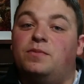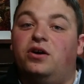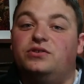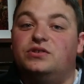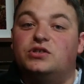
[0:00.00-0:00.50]

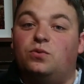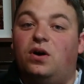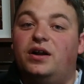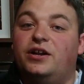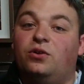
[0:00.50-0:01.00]
models in the
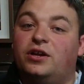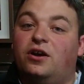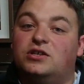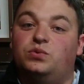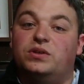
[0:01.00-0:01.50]
squad, it only
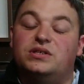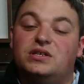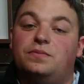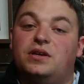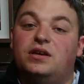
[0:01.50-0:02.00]
costs 1
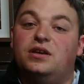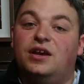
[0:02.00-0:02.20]
CP.